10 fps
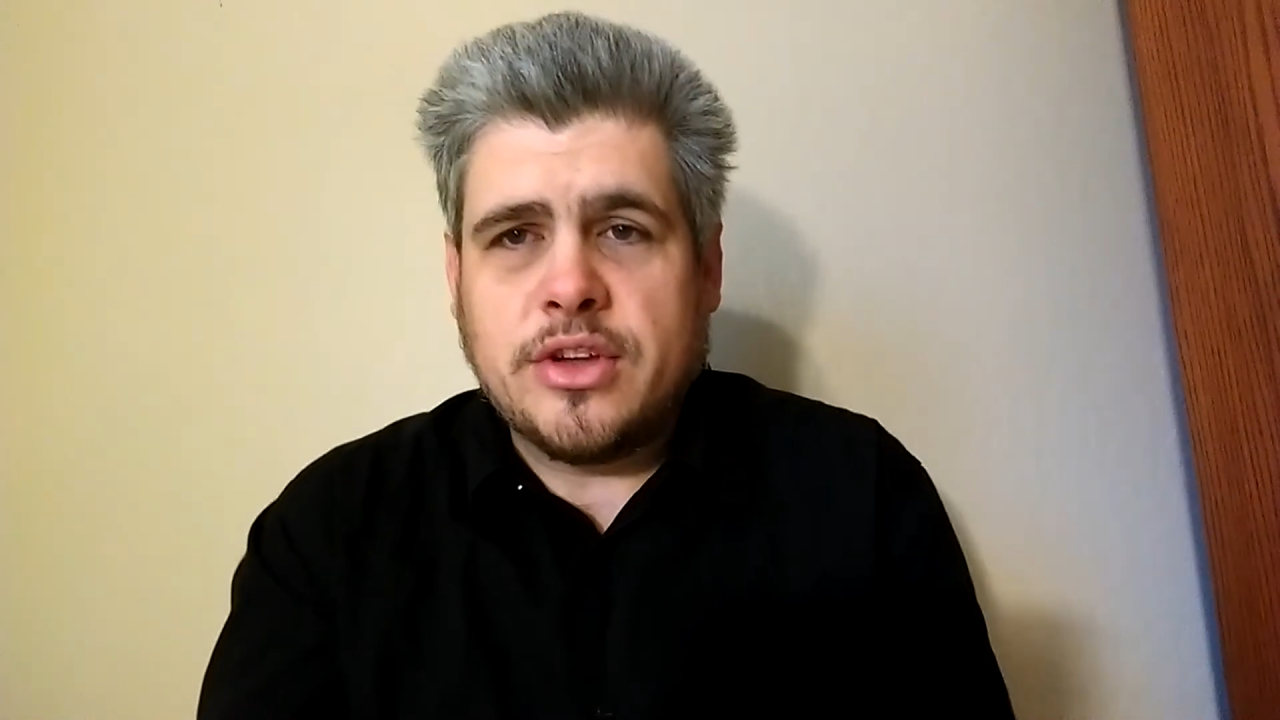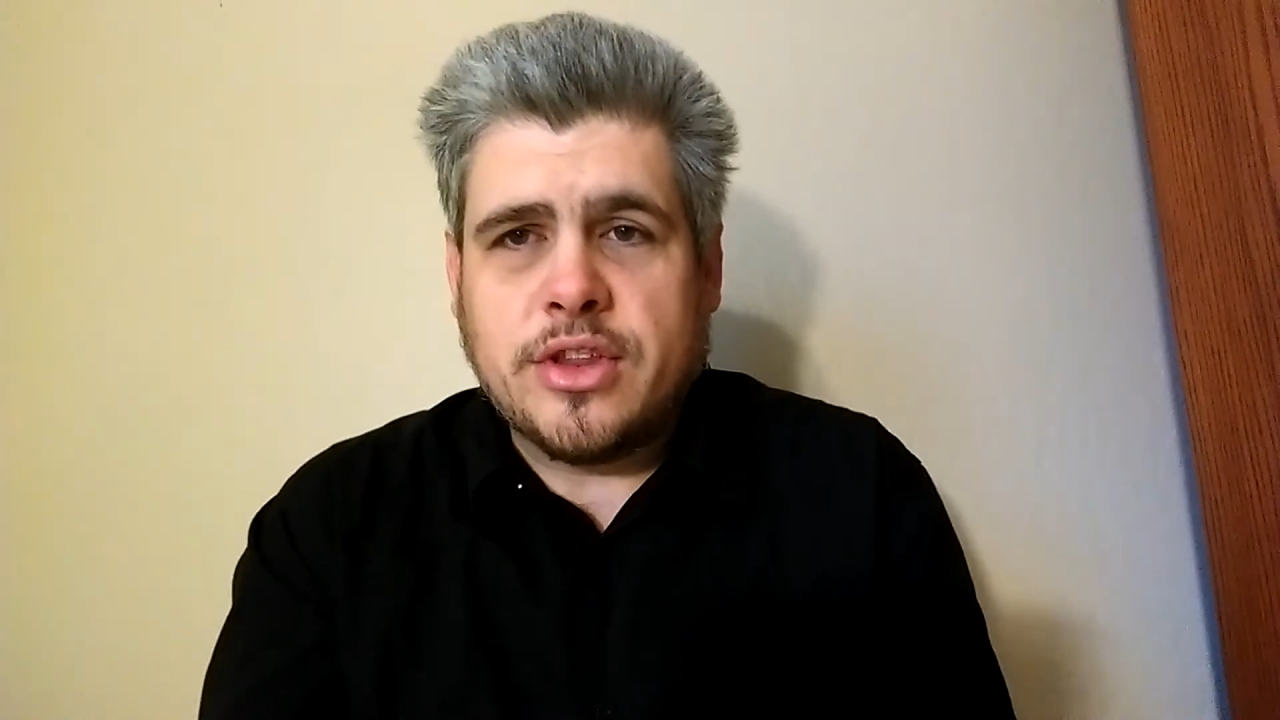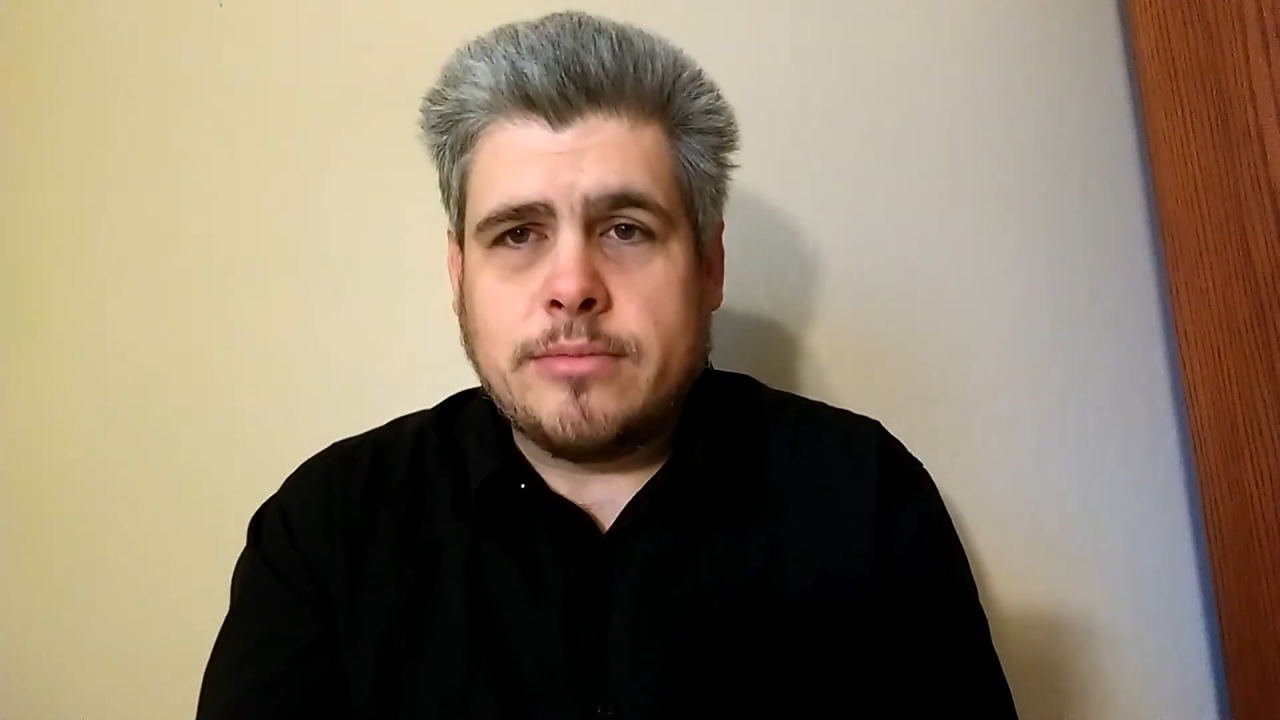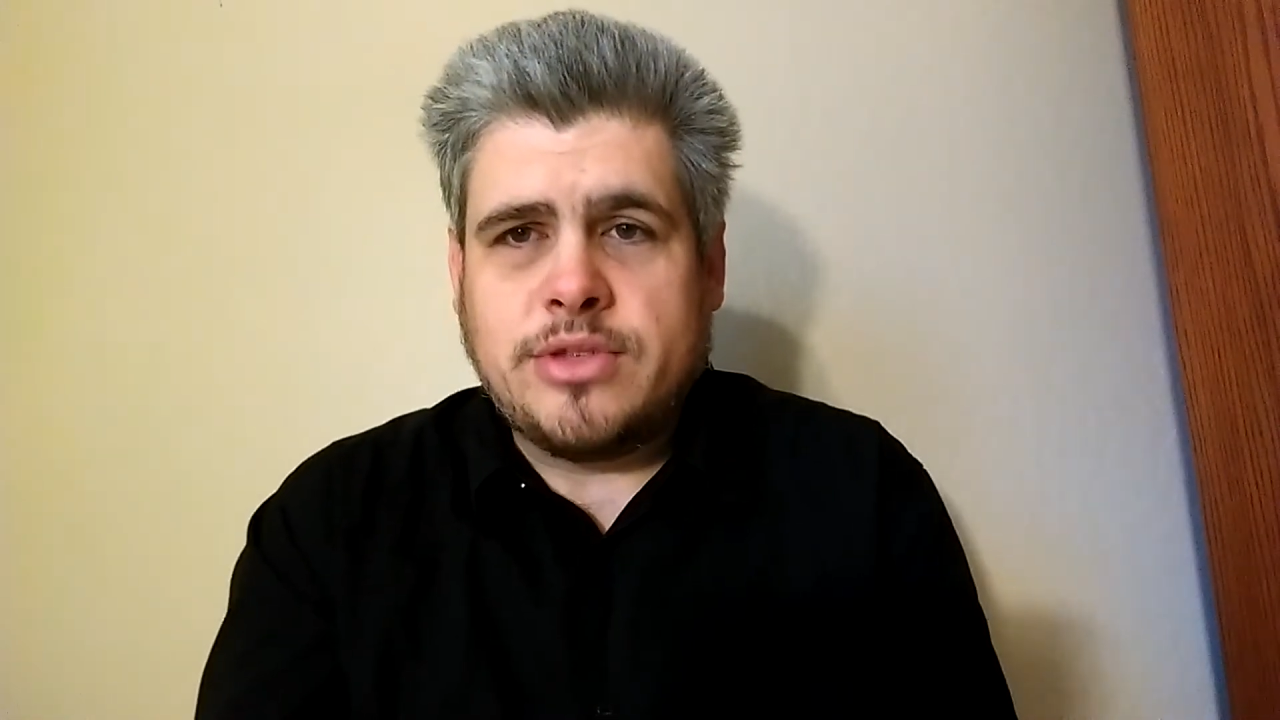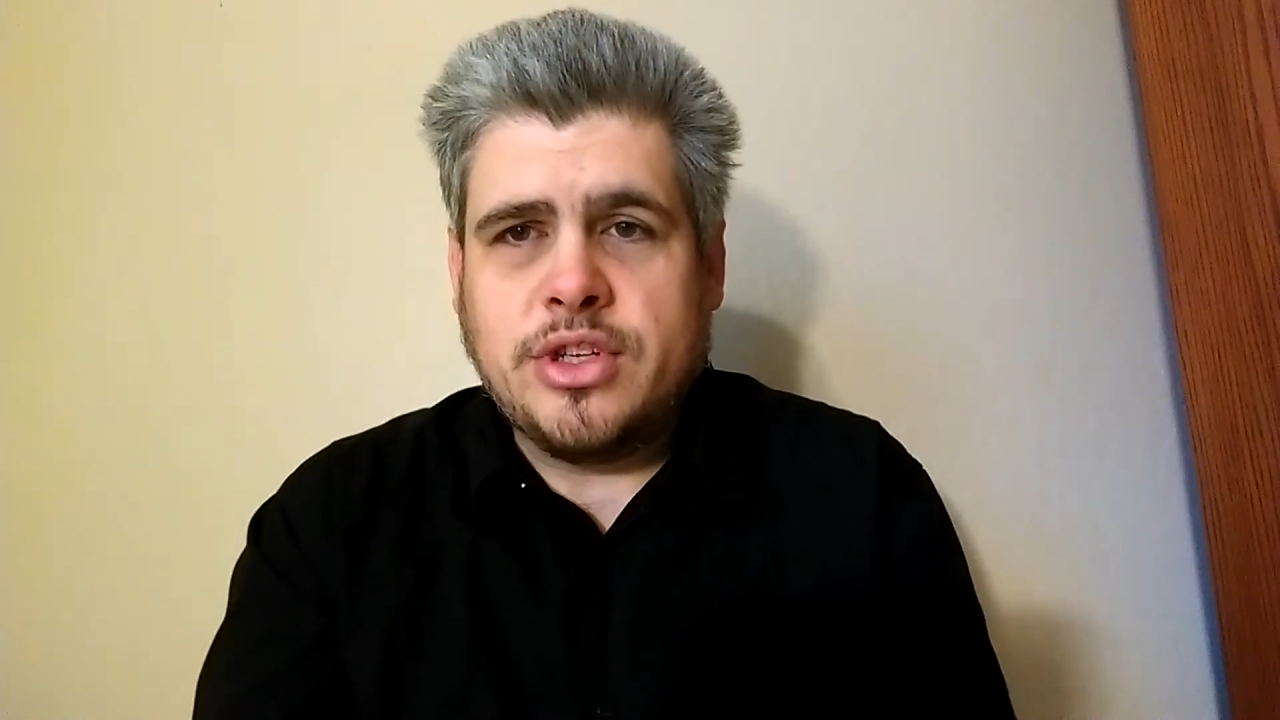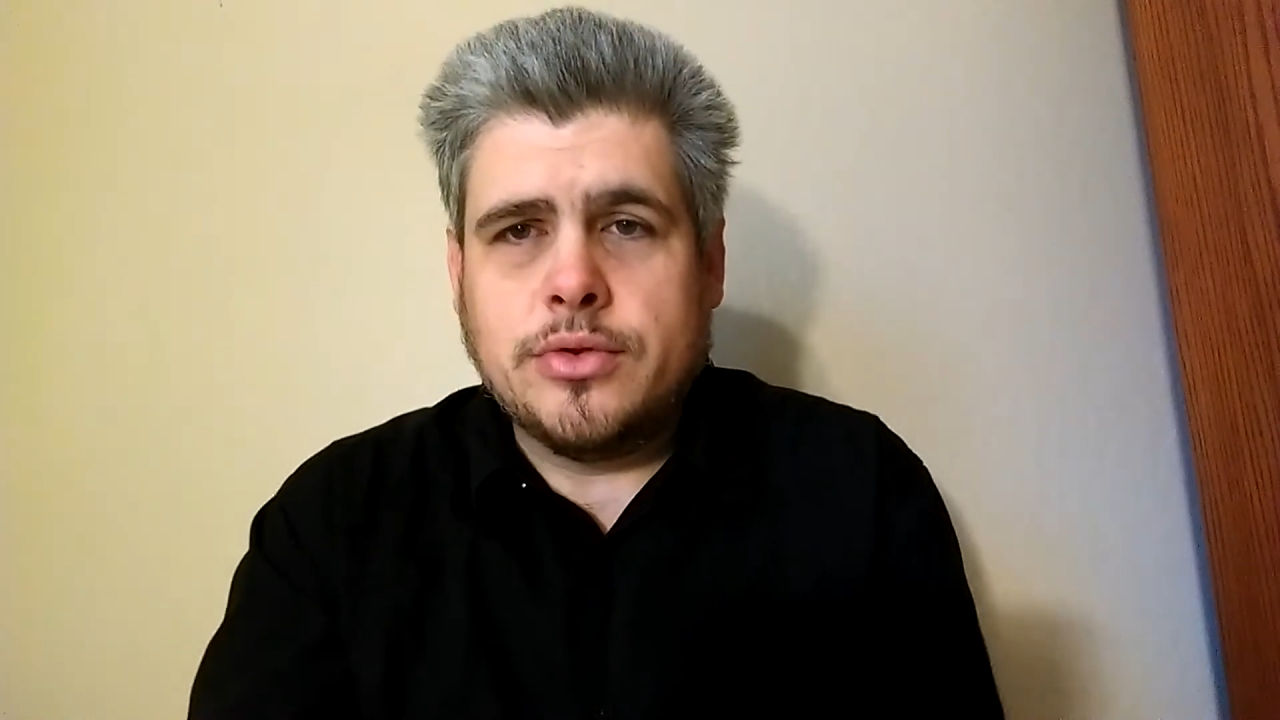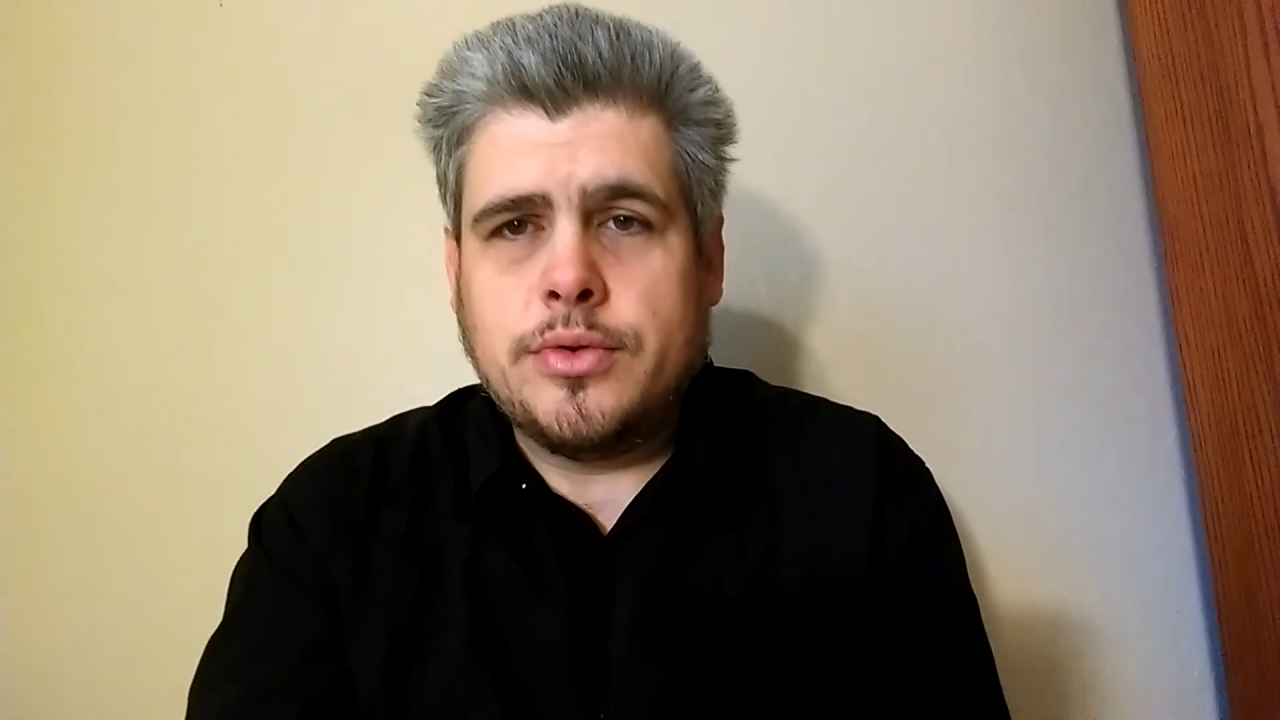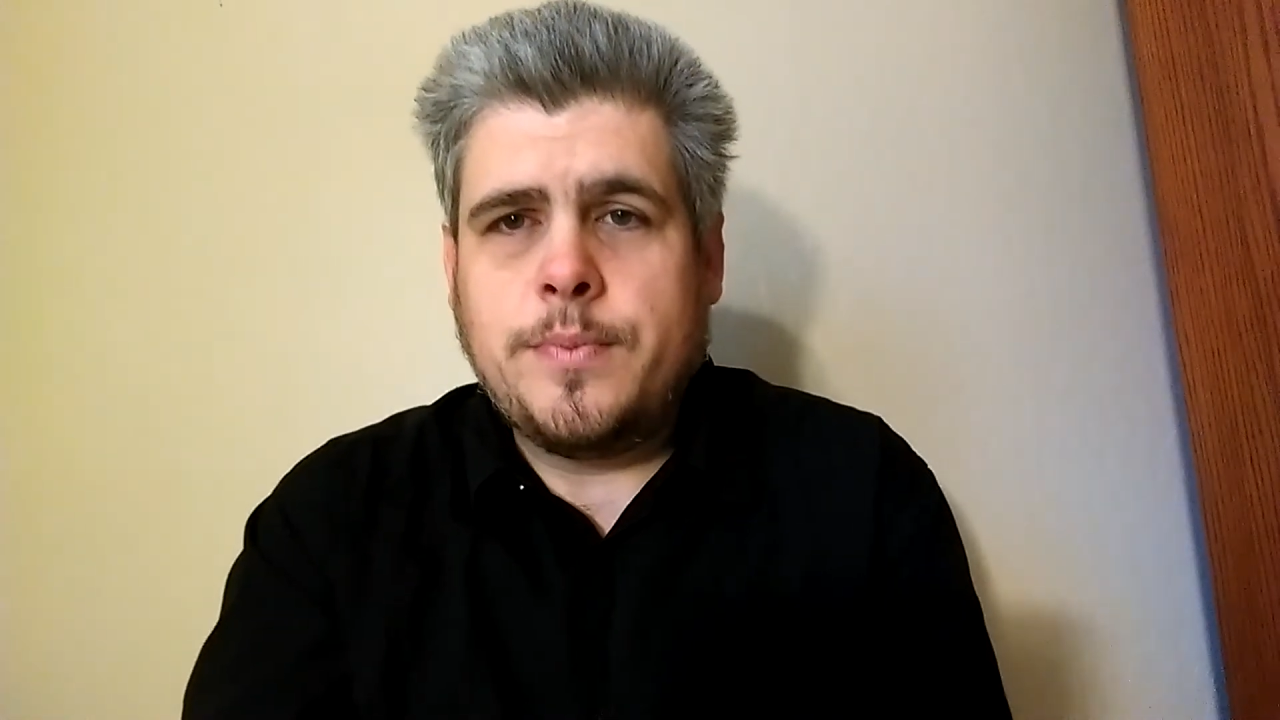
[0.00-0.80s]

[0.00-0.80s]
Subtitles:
them too.